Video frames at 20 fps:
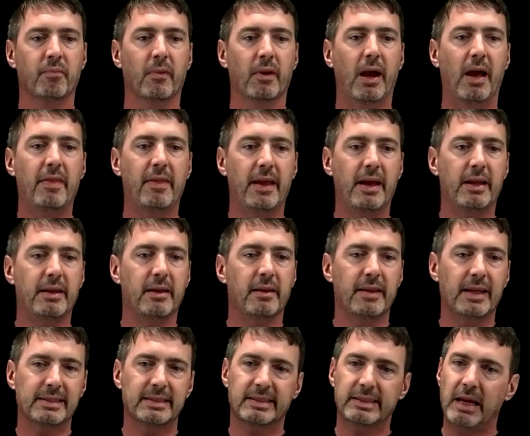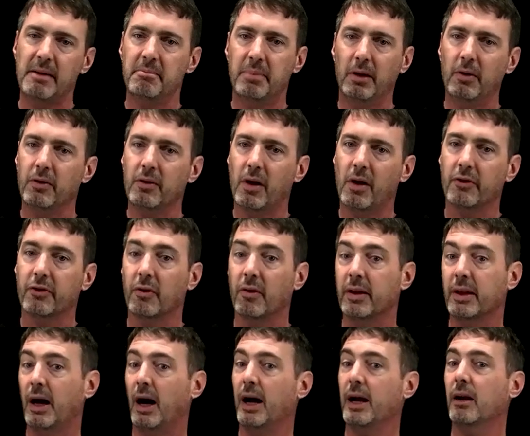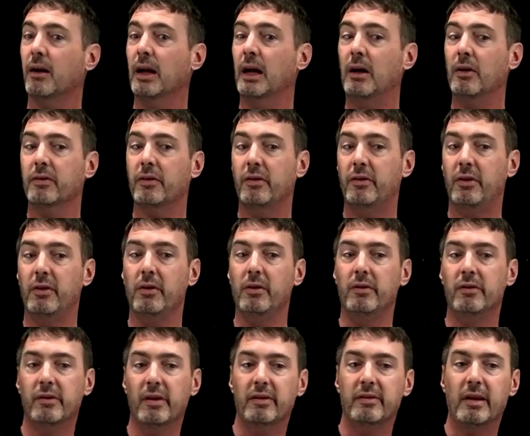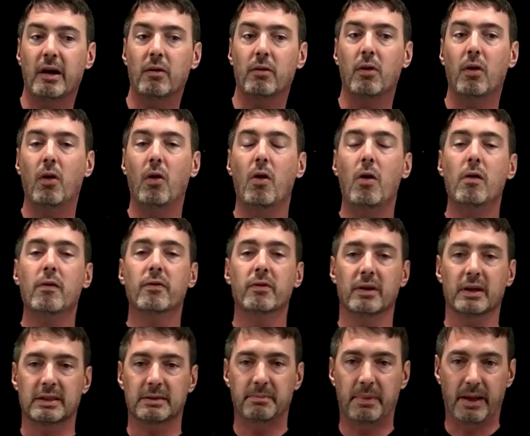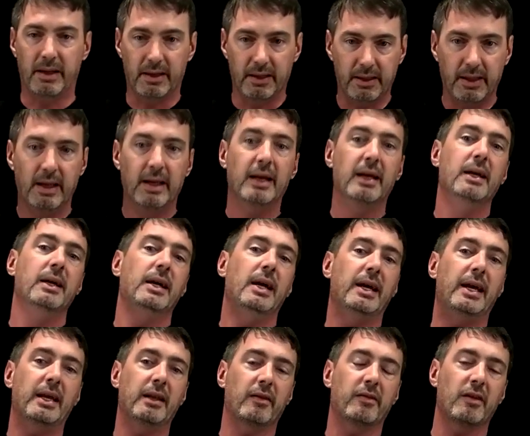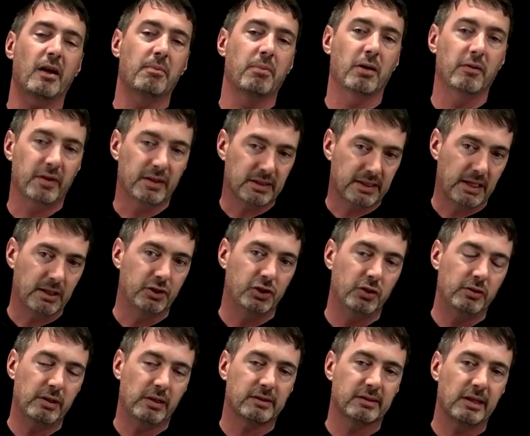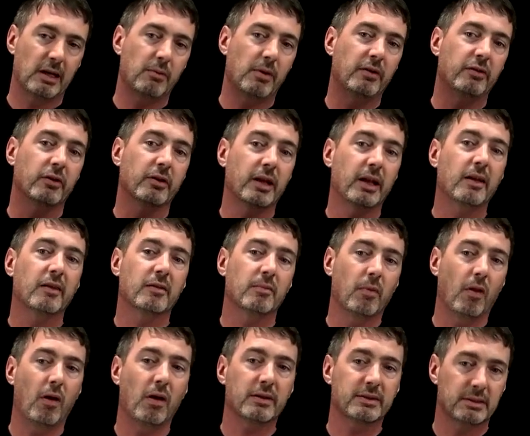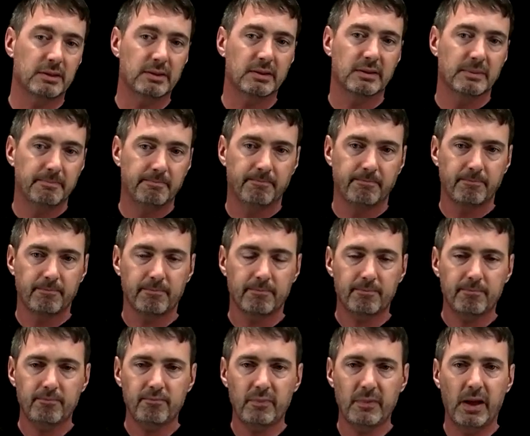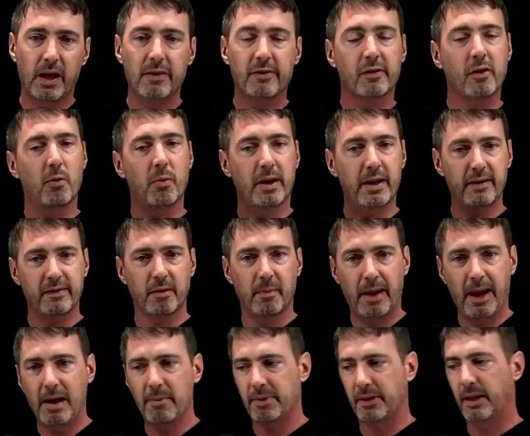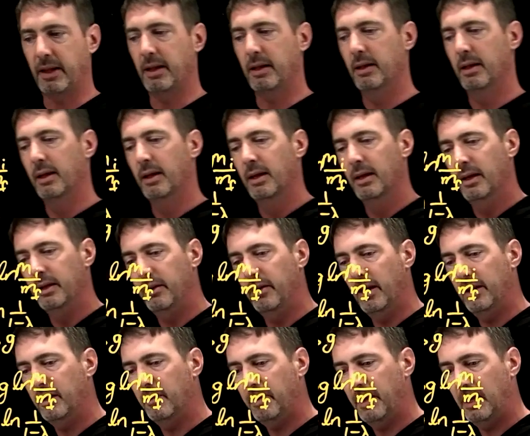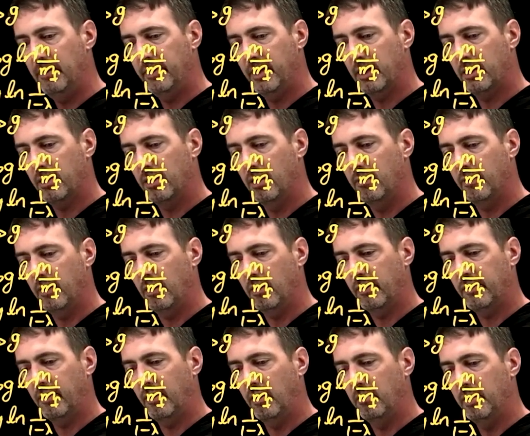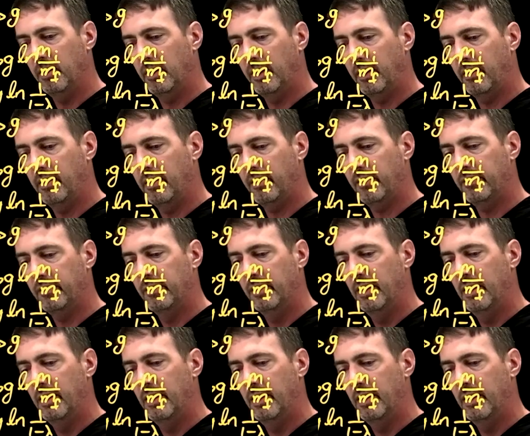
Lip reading: And then that same bell nozzle at higher altitudes is now overexpanded. Again, it's not perfect. It's kind of shooting out sideways. You're getting some losses. And so what ends up happening, you end up having a curve that looks a little bit like this.